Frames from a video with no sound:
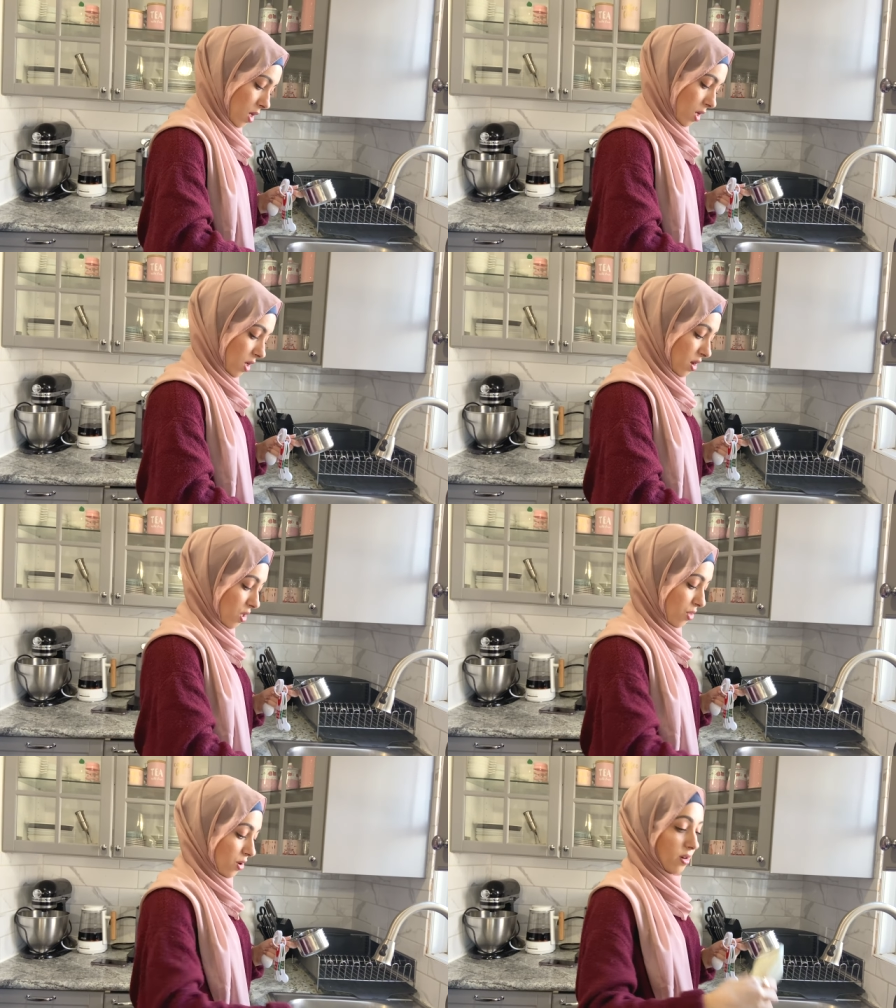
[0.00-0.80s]

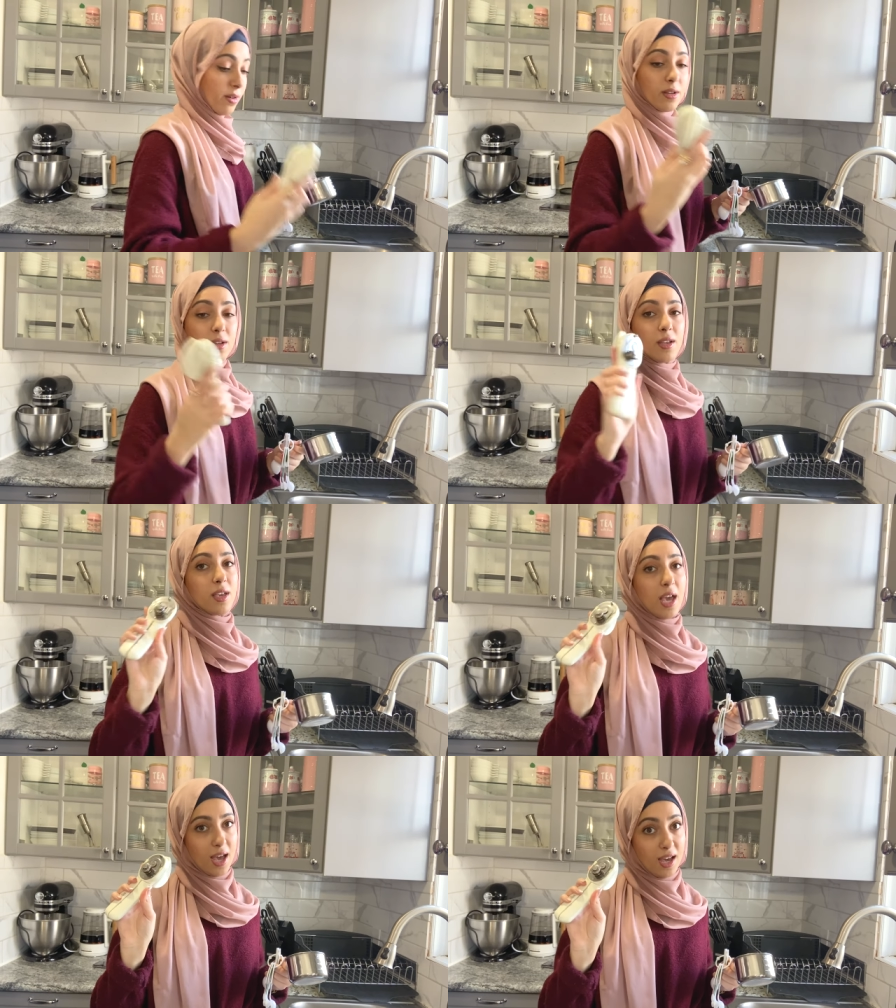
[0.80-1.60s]
Another
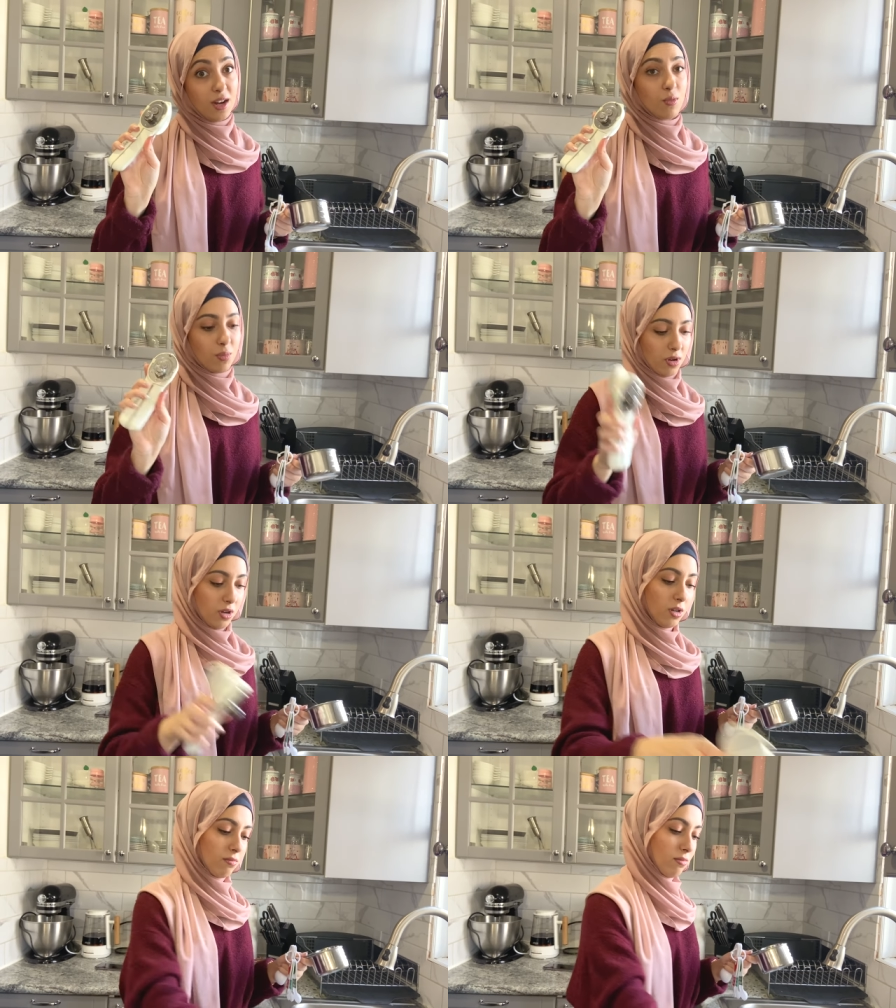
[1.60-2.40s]
can
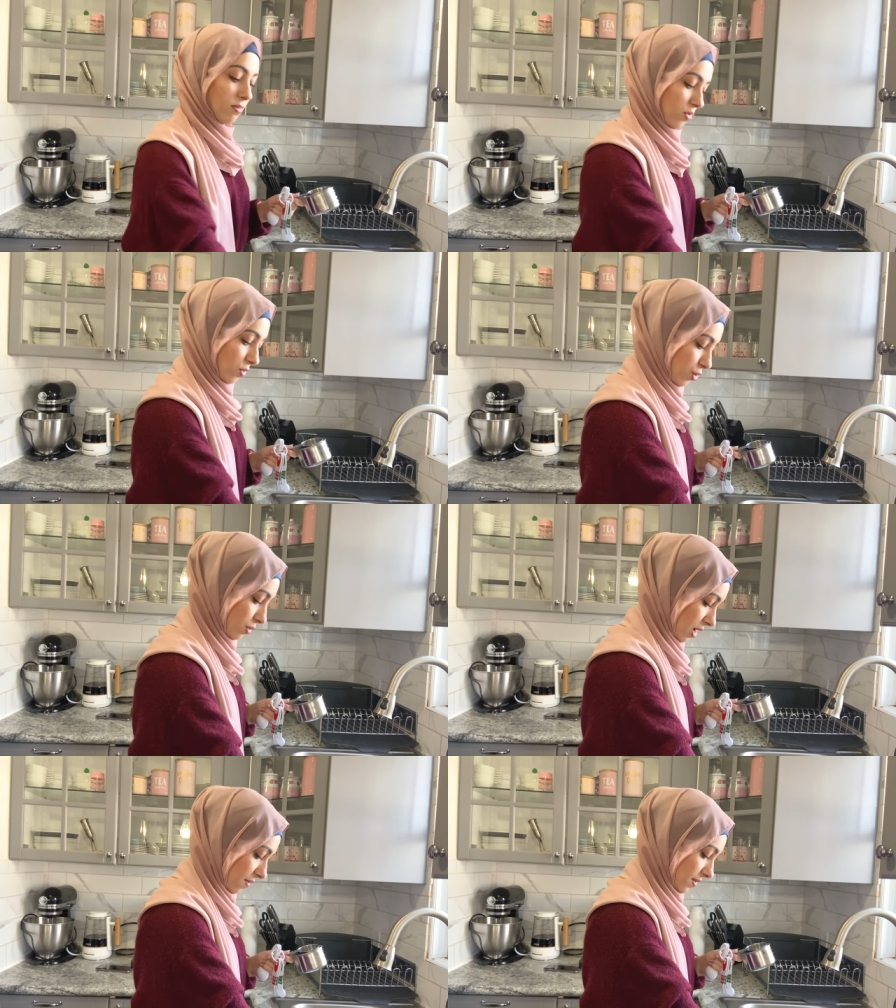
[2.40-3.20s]
opener, which we
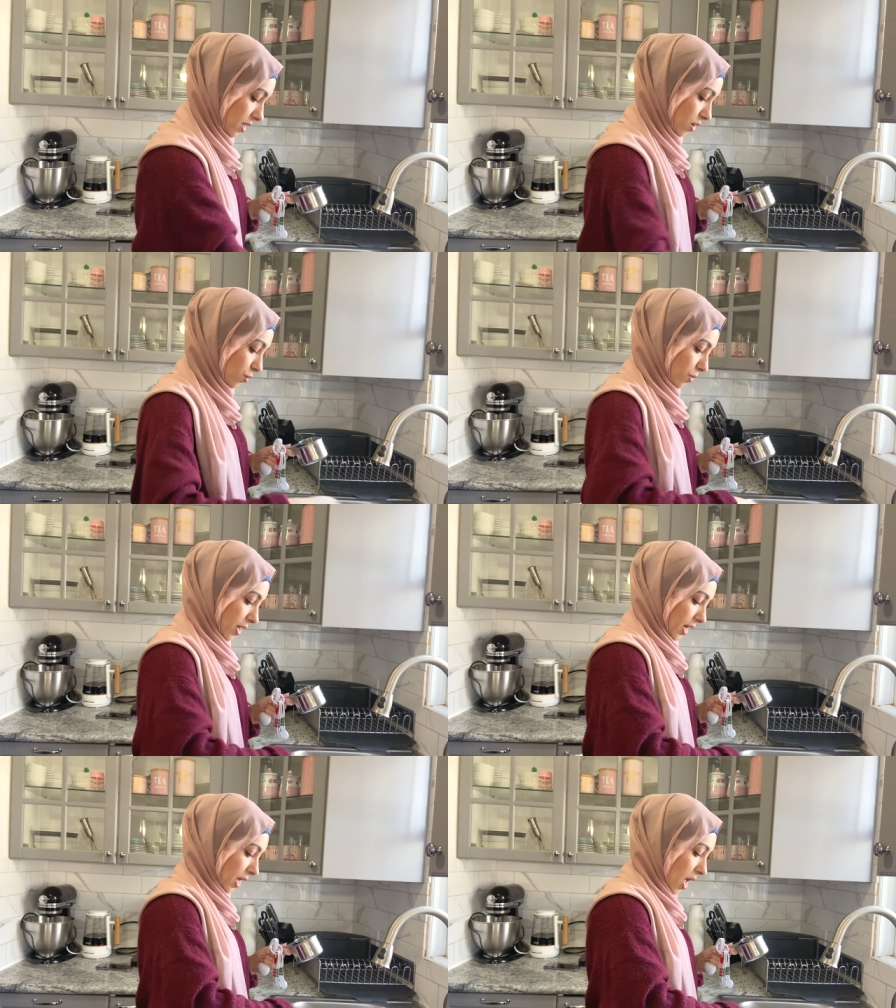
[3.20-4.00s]
have seen
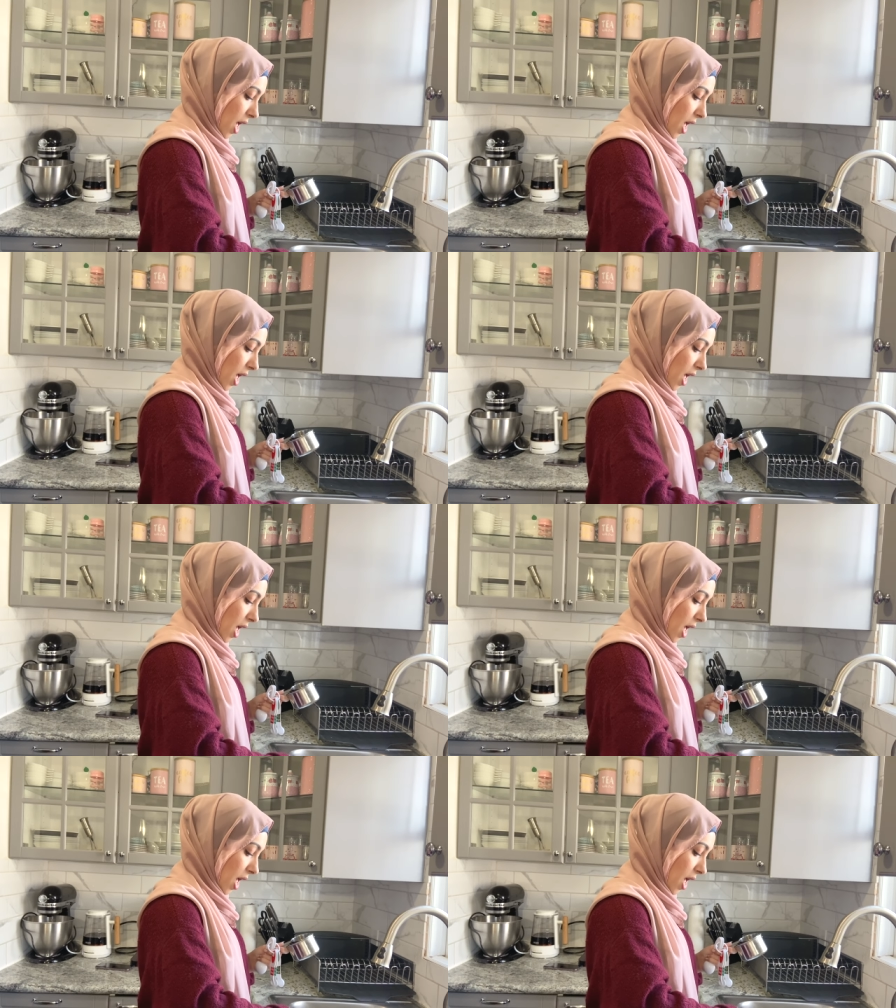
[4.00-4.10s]
already.